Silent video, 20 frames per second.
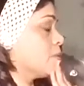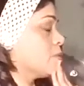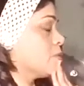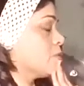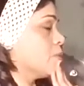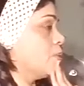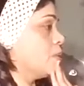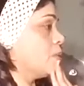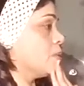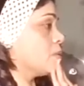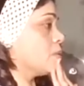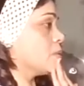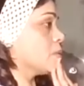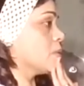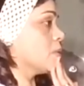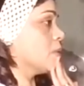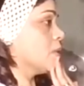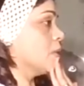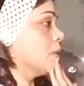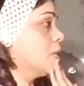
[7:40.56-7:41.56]
shoulders,
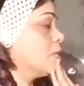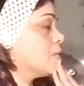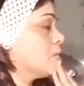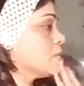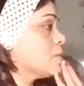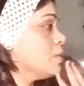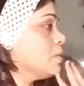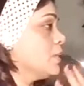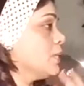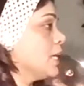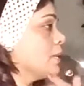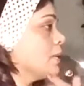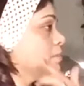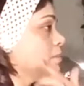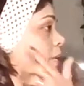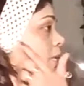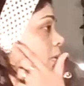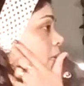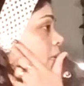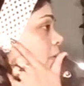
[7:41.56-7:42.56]
so that
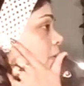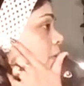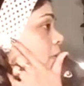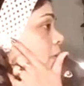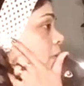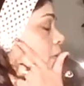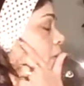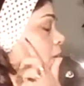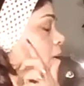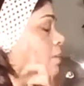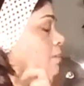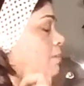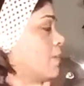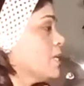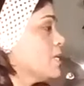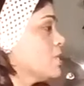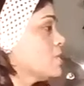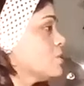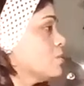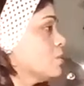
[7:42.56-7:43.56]

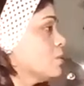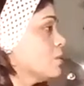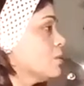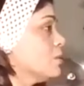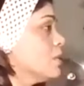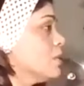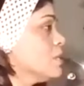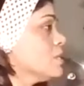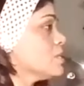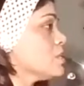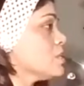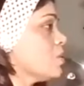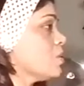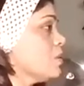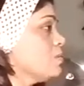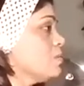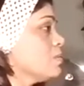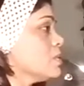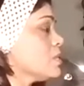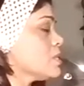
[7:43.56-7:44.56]
my shoulder is
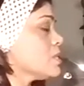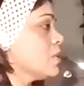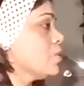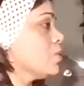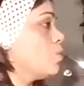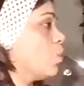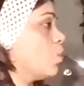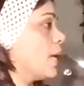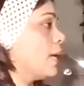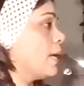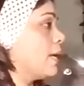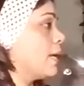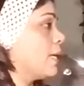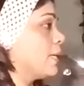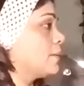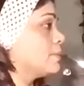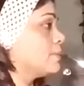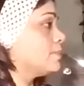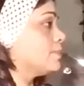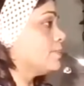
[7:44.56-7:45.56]
almost in one line.
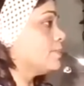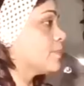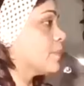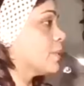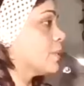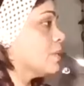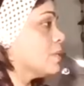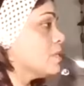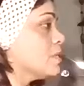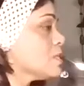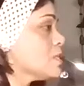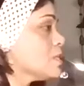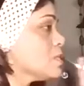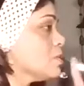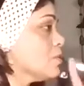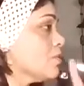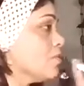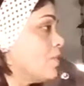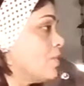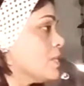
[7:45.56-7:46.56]
This is
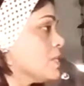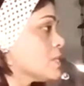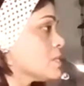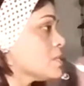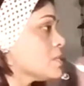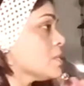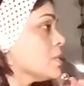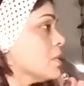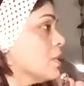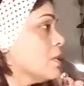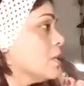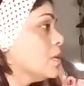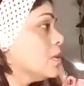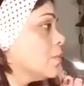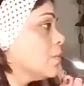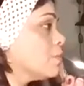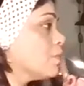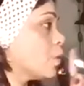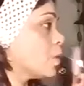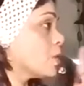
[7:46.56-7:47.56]
the first
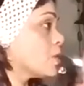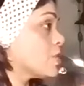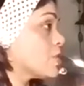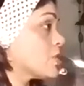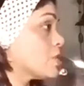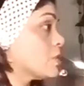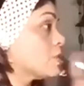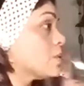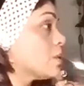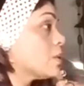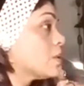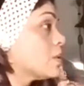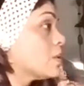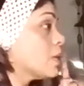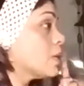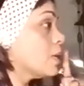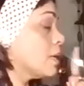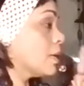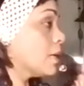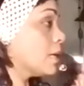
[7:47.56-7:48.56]
posture
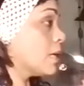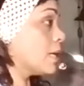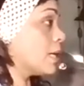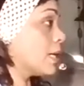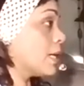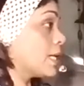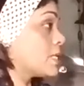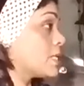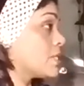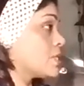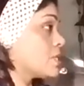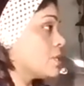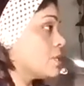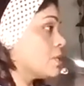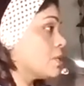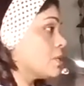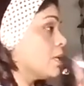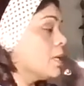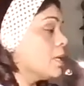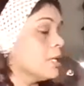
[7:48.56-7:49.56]
correction.
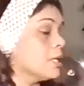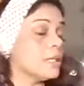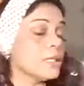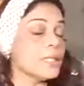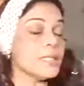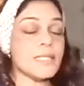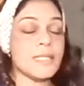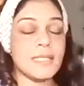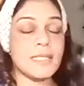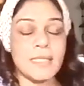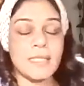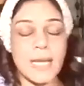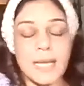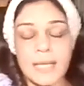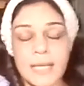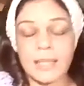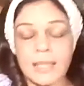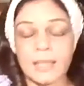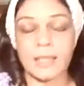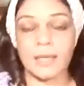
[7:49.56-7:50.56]
The
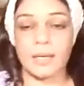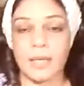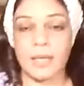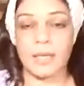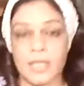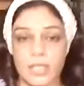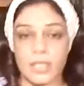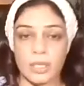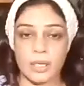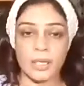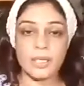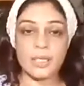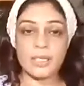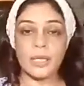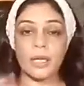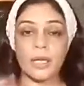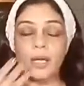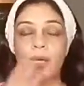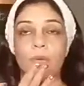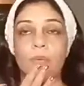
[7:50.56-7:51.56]
second correction
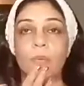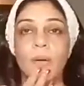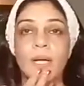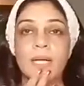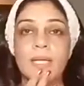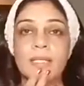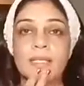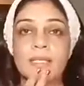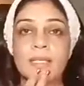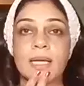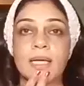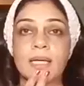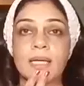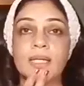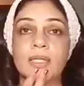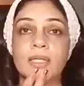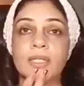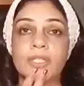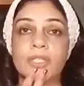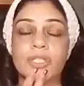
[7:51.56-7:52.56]
is, while
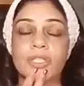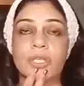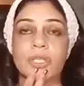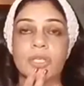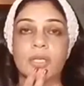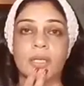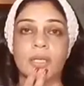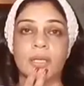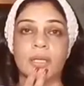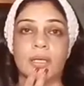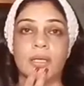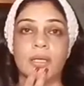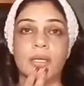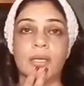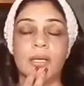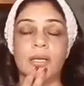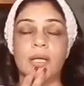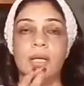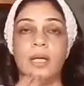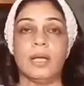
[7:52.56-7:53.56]
tucking the chin
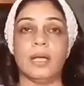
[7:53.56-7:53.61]
in,